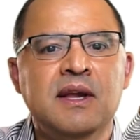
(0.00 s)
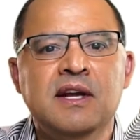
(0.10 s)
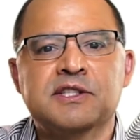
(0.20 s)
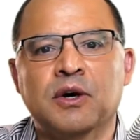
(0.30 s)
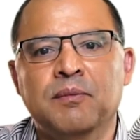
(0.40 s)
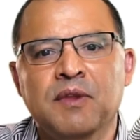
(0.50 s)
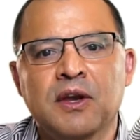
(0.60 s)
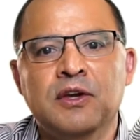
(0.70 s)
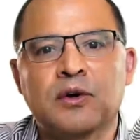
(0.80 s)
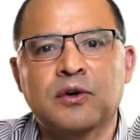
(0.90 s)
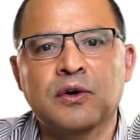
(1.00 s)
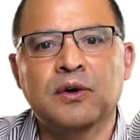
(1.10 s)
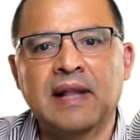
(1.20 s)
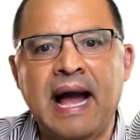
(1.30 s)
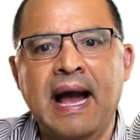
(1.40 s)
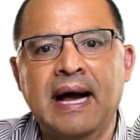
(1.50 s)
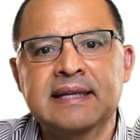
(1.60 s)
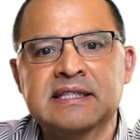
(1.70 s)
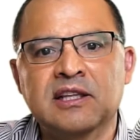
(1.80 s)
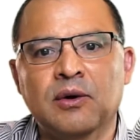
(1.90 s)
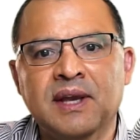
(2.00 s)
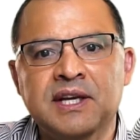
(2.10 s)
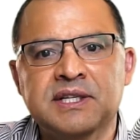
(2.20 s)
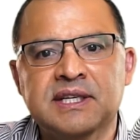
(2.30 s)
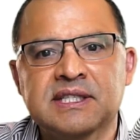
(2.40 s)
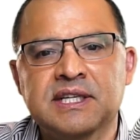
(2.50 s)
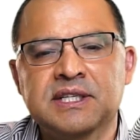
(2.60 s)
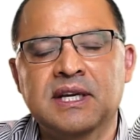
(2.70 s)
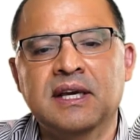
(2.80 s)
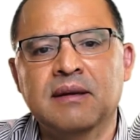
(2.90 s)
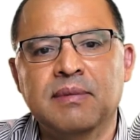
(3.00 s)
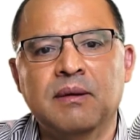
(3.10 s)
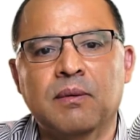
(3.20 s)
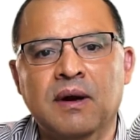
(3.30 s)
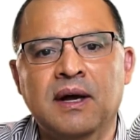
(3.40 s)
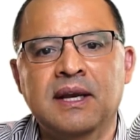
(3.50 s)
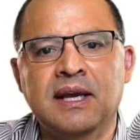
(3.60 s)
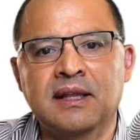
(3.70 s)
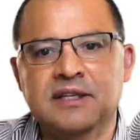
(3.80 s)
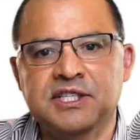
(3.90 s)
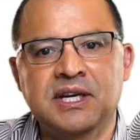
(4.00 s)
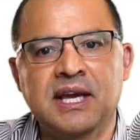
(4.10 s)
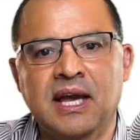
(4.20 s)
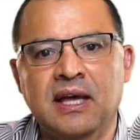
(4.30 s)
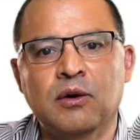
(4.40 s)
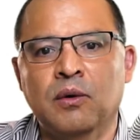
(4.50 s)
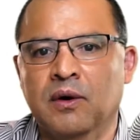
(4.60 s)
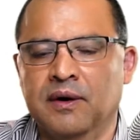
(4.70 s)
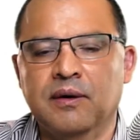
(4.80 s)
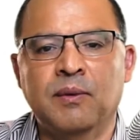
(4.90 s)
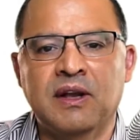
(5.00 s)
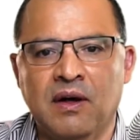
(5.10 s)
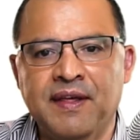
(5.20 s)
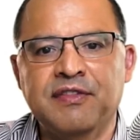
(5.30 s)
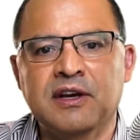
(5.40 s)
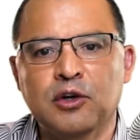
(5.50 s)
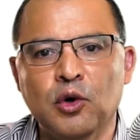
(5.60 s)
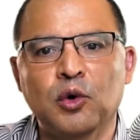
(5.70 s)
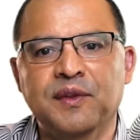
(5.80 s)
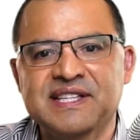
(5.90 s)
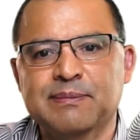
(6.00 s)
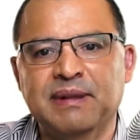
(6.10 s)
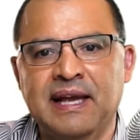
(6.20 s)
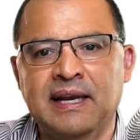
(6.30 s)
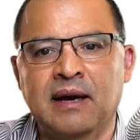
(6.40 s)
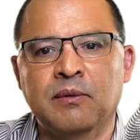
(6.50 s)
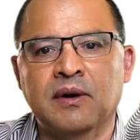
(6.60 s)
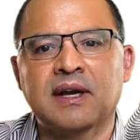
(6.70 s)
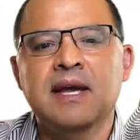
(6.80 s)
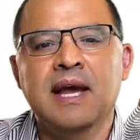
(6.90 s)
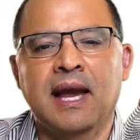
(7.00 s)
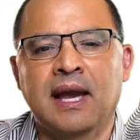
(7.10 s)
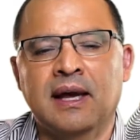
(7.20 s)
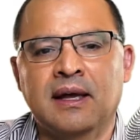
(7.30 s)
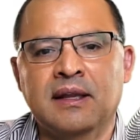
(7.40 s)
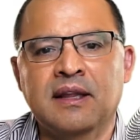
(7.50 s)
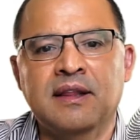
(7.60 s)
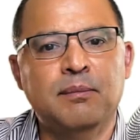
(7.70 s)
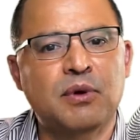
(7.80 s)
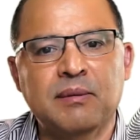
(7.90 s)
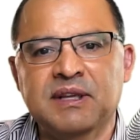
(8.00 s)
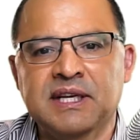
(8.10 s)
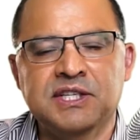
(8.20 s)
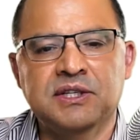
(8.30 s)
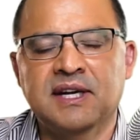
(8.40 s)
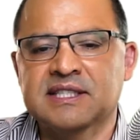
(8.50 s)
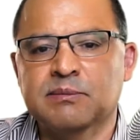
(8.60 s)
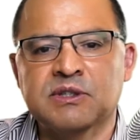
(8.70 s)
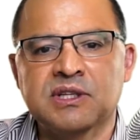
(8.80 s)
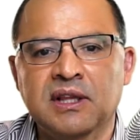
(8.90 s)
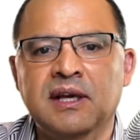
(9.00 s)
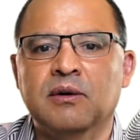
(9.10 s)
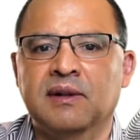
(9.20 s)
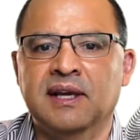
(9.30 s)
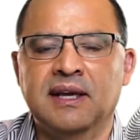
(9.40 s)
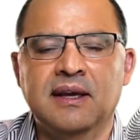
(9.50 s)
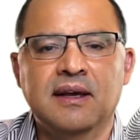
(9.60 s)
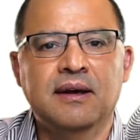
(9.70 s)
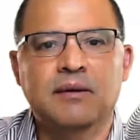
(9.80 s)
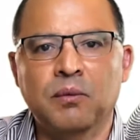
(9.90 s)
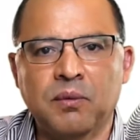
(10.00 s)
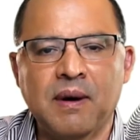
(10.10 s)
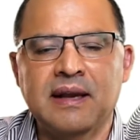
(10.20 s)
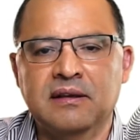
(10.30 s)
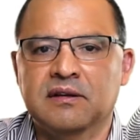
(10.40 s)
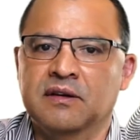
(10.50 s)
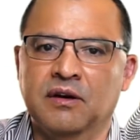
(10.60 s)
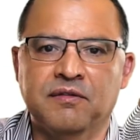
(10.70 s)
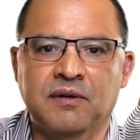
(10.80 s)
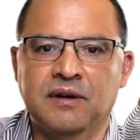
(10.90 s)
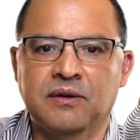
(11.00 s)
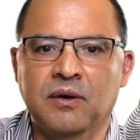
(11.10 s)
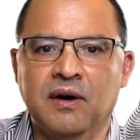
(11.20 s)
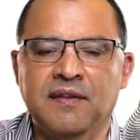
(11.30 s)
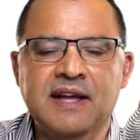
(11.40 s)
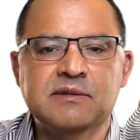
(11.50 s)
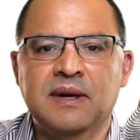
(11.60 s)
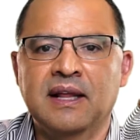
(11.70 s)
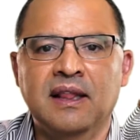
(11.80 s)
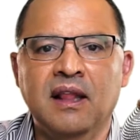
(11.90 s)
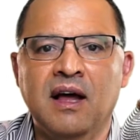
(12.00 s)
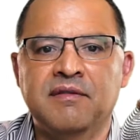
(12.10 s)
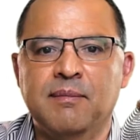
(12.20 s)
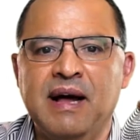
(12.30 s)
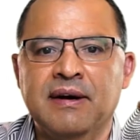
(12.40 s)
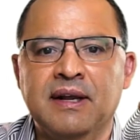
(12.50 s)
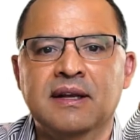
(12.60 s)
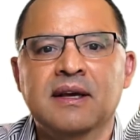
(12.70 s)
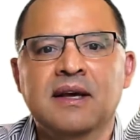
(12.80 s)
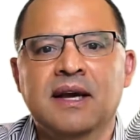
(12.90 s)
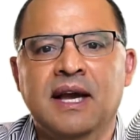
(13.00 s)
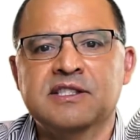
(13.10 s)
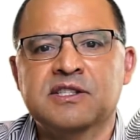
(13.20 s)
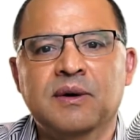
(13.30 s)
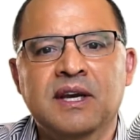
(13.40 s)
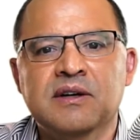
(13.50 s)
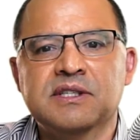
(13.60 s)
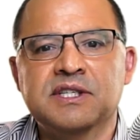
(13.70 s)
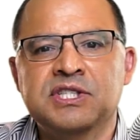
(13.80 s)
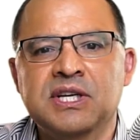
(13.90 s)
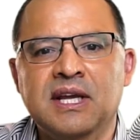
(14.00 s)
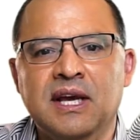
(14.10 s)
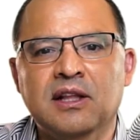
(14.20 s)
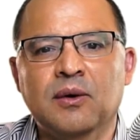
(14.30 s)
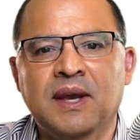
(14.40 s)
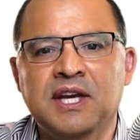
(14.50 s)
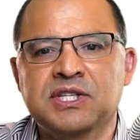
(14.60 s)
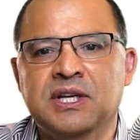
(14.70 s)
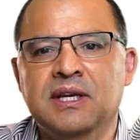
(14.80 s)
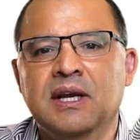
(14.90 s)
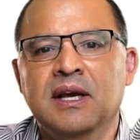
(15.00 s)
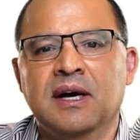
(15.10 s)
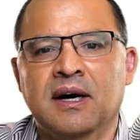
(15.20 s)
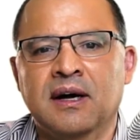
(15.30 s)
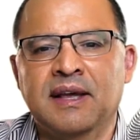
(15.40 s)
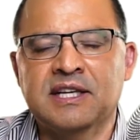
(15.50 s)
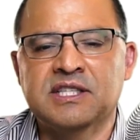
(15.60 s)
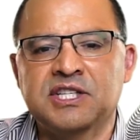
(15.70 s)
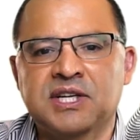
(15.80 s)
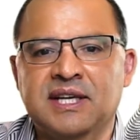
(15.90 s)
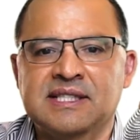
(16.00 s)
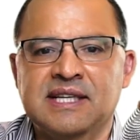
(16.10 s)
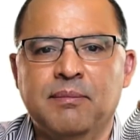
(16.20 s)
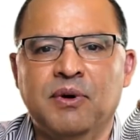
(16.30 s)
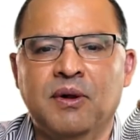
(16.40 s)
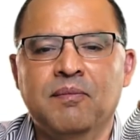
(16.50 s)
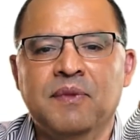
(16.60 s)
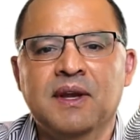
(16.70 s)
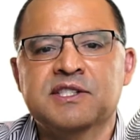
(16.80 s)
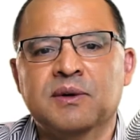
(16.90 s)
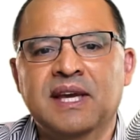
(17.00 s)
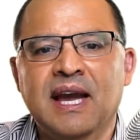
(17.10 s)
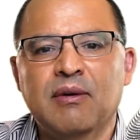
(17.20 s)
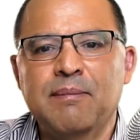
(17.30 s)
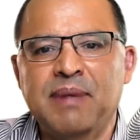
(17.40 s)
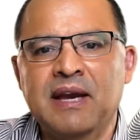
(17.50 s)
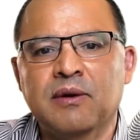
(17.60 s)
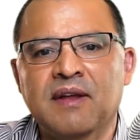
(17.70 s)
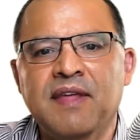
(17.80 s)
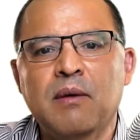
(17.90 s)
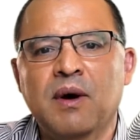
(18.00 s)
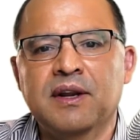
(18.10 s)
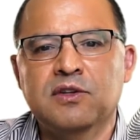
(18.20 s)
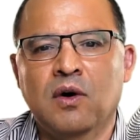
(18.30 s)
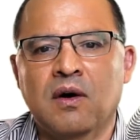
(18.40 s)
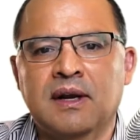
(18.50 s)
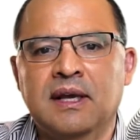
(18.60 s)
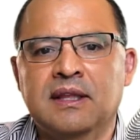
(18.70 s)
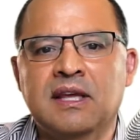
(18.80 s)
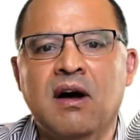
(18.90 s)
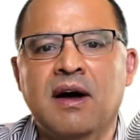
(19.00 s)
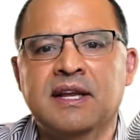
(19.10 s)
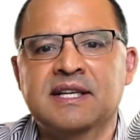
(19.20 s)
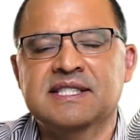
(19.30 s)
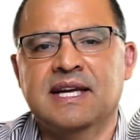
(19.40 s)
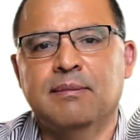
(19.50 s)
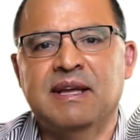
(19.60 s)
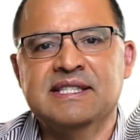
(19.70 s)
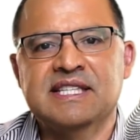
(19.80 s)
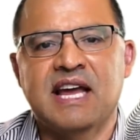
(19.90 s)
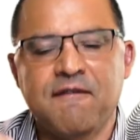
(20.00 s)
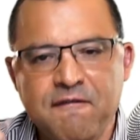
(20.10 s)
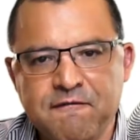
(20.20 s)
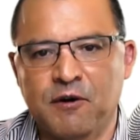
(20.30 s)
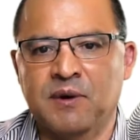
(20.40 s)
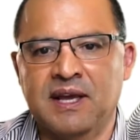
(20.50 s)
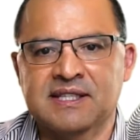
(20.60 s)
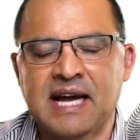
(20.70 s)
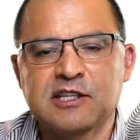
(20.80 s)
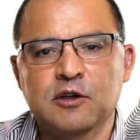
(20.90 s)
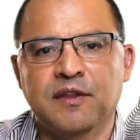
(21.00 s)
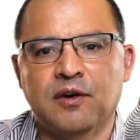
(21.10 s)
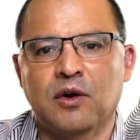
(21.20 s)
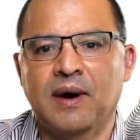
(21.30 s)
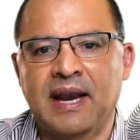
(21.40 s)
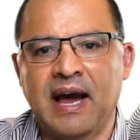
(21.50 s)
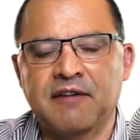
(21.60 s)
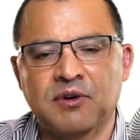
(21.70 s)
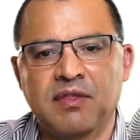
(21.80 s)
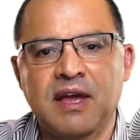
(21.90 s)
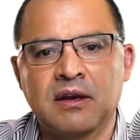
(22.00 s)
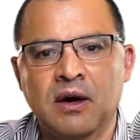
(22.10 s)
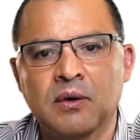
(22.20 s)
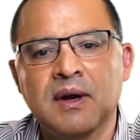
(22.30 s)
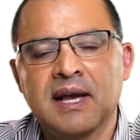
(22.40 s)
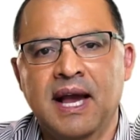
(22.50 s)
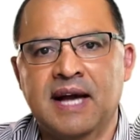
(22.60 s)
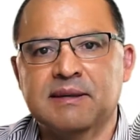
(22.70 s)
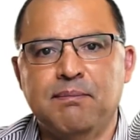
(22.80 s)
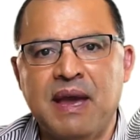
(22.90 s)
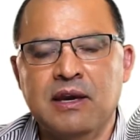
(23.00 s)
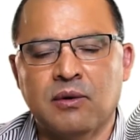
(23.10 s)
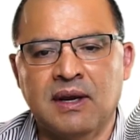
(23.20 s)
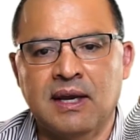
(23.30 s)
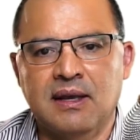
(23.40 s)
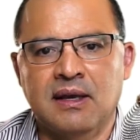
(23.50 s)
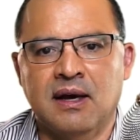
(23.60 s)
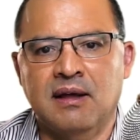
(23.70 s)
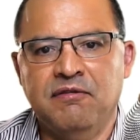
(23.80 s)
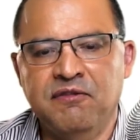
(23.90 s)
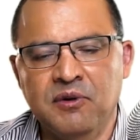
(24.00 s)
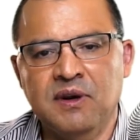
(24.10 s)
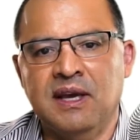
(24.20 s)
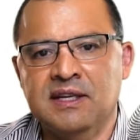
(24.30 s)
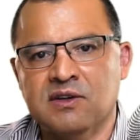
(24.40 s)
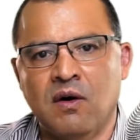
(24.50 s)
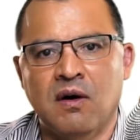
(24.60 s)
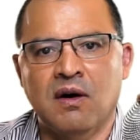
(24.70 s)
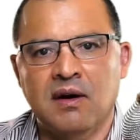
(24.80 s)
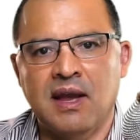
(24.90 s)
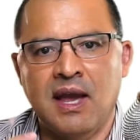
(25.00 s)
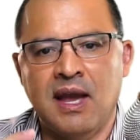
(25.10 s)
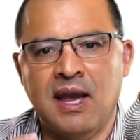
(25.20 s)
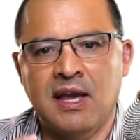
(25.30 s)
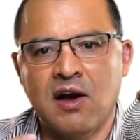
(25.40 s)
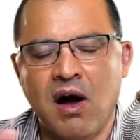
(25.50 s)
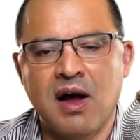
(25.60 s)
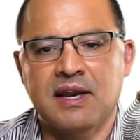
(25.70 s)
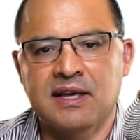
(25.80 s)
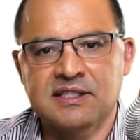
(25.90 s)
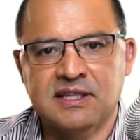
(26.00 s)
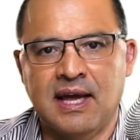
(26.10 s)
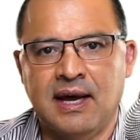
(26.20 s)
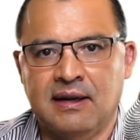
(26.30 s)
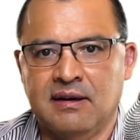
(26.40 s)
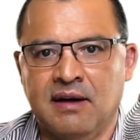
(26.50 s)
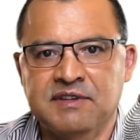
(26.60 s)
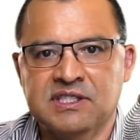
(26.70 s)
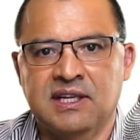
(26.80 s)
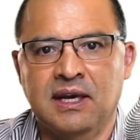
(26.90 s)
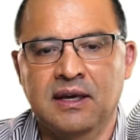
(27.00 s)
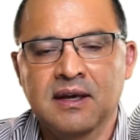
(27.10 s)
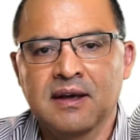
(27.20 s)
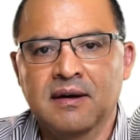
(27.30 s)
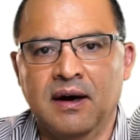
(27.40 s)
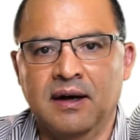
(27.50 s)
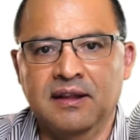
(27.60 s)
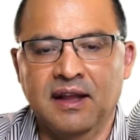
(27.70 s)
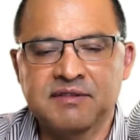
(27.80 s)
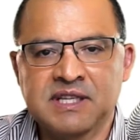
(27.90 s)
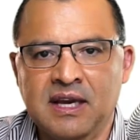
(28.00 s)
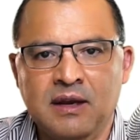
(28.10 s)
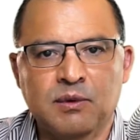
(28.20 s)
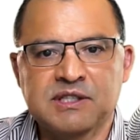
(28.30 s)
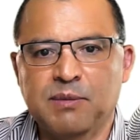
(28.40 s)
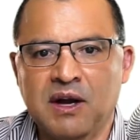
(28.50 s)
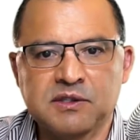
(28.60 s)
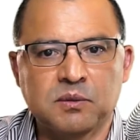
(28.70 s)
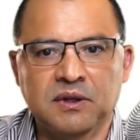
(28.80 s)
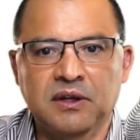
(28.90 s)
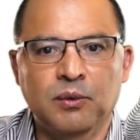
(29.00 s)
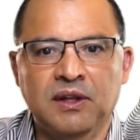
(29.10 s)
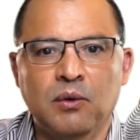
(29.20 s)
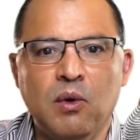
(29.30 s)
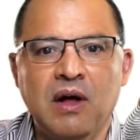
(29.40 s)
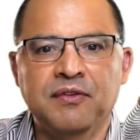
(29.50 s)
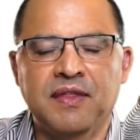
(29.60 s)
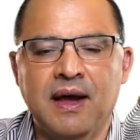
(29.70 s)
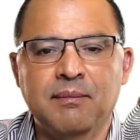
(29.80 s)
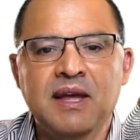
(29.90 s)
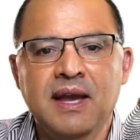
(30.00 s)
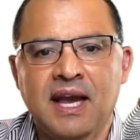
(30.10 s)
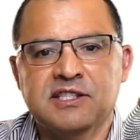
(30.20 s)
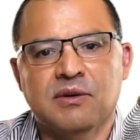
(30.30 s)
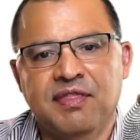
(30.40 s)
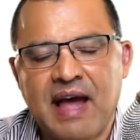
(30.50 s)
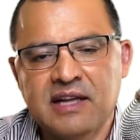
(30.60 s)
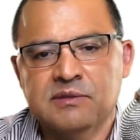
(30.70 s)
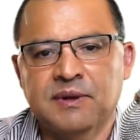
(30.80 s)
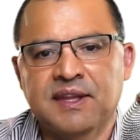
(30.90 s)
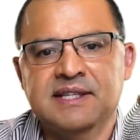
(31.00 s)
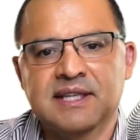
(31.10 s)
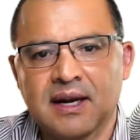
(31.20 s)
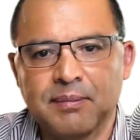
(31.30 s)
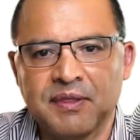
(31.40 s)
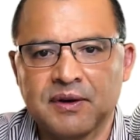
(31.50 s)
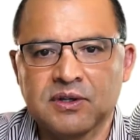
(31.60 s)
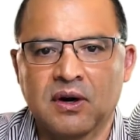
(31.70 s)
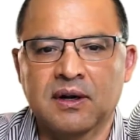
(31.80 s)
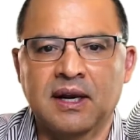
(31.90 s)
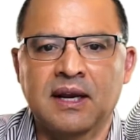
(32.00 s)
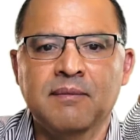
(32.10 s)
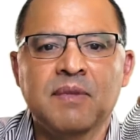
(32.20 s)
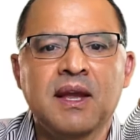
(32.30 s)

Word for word: So your Google Ads location extension, it can be run in the G D N, or we call that the Google Display Network. And they bring potential customers literally right to your front door. And that's what I love about it. And so here's a G D N location uh, extension example. So Carrot Bakery, they want to target the audience segment, say foodies. That's who they're going after. They know as a bakery, uh, foodies are a audience that obviously uh, loves to eat, responds really, really well to them. And so that's what they set up in their targeting.